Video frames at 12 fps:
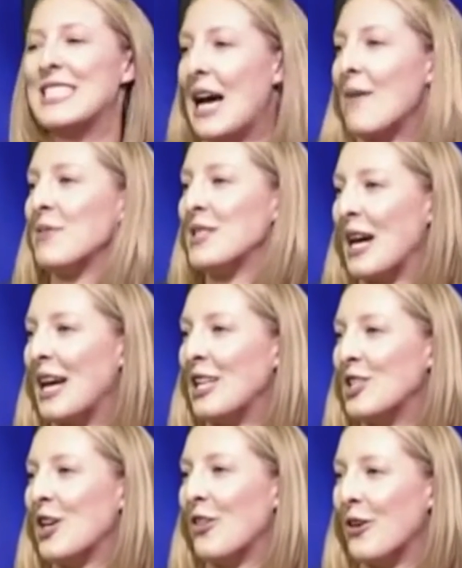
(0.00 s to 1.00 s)
sat beside
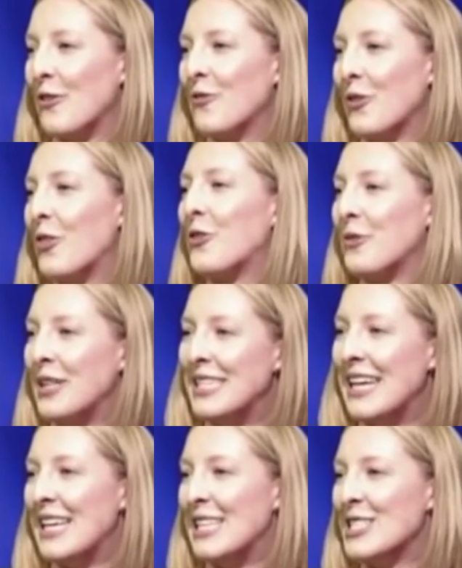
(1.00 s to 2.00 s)
each other for three
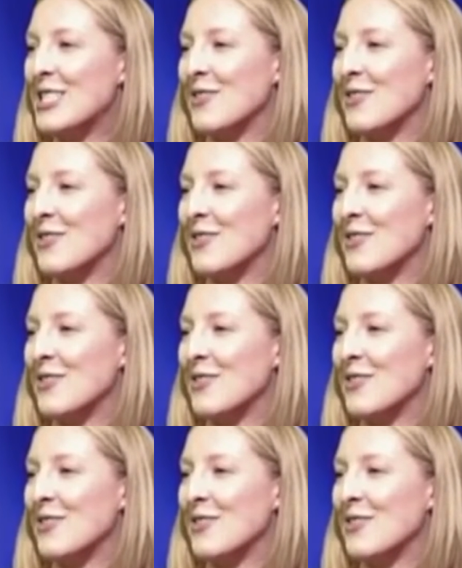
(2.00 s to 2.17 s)
days.